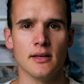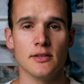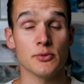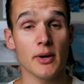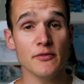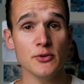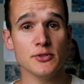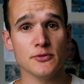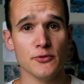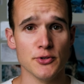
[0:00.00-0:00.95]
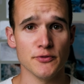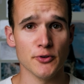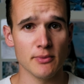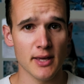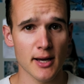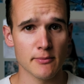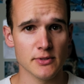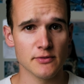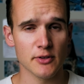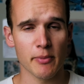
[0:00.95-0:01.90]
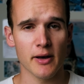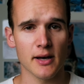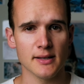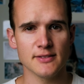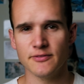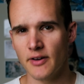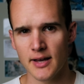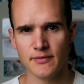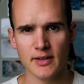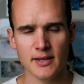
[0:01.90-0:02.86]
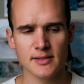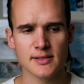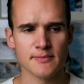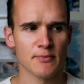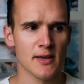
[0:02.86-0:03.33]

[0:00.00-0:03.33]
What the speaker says: So I've used Fujifilm cameras for the past 5 years.